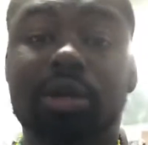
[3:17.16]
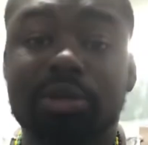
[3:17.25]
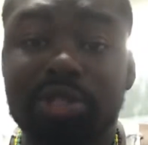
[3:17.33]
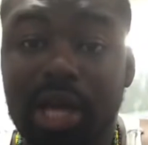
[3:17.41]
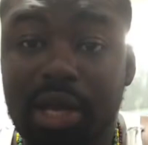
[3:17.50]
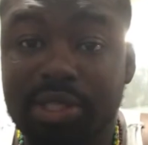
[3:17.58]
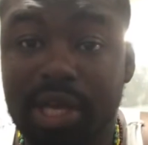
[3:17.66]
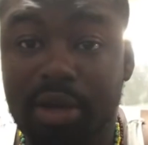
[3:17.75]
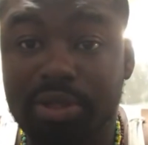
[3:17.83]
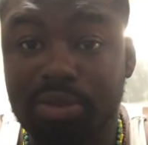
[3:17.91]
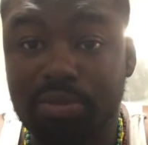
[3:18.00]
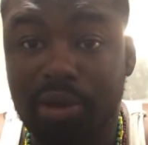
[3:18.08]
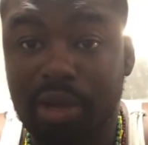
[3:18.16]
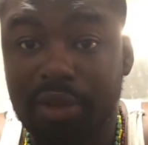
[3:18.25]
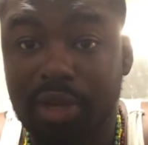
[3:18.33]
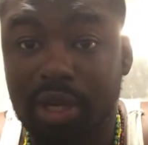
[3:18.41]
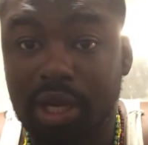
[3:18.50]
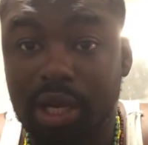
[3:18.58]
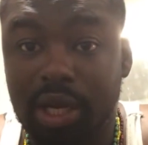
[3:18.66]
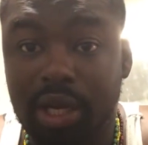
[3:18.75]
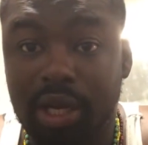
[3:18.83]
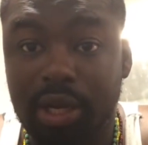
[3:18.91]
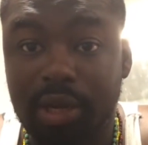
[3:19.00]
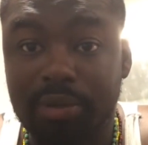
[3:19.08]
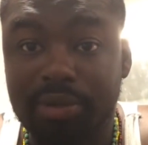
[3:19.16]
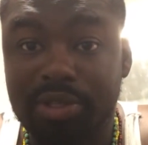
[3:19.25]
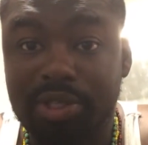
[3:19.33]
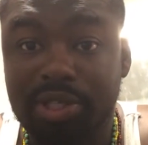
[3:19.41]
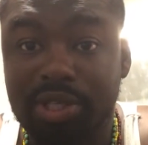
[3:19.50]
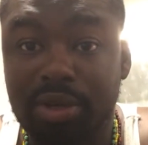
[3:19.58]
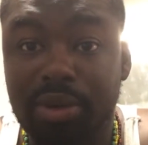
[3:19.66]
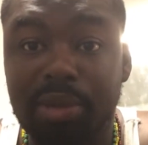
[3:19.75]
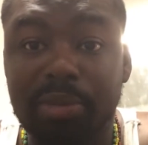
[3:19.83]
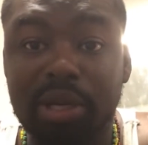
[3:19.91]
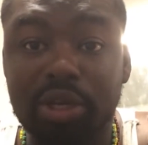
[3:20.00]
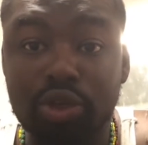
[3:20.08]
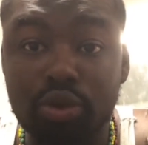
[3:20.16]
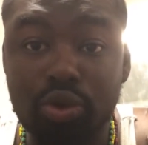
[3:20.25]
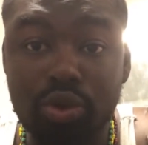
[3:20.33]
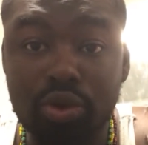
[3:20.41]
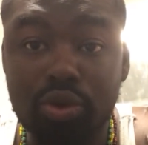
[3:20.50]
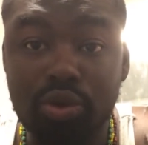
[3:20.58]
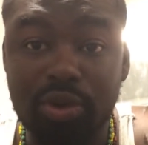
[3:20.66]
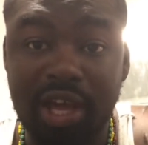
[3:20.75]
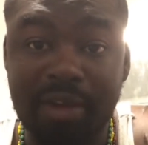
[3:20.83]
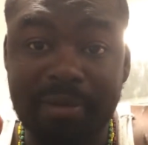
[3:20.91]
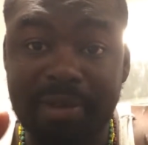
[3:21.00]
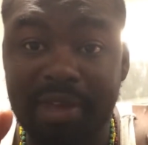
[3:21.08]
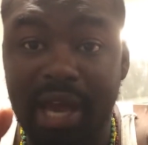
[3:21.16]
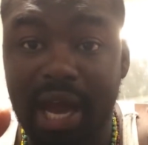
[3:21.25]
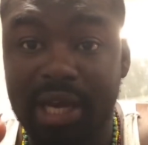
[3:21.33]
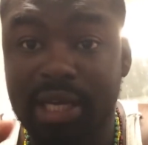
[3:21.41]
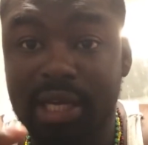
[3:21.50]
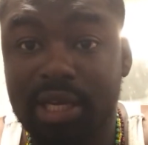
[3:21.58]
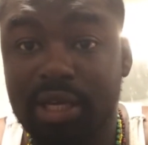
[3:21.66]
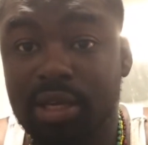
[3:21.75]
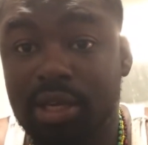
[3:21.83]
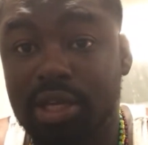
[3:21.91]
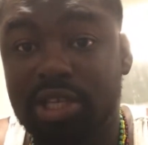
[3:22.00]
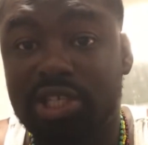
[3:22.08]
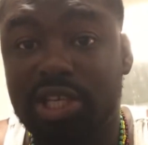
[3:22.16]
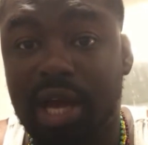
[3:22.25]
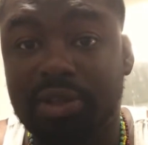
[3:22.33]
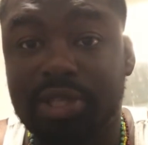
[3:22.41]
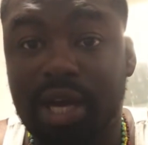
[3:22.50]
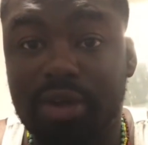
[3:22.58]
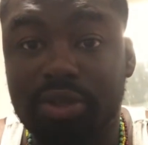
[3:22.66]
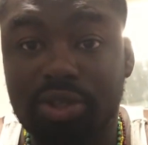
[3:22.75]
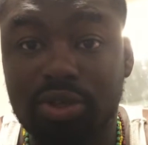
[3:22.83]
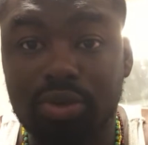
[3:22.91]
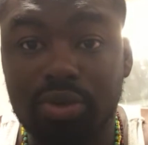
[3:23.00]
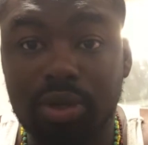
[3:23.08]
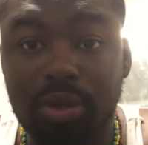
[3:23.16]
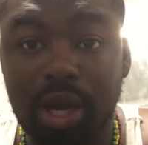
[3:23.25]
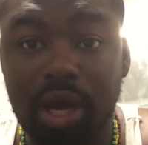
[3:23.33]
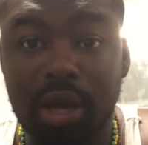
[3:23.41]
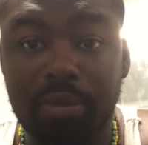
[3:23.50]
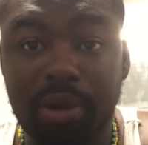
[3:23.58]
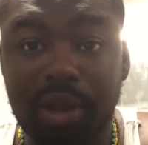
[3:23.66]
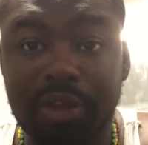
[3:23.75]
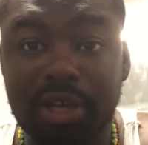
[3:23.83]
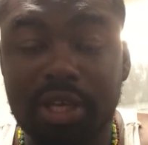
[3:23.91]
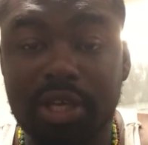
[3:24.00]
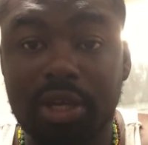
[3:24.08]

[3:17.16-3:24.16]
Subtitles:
Shouts out to Brother Siri McDougal, who gave me the idea. Shouts out to Brother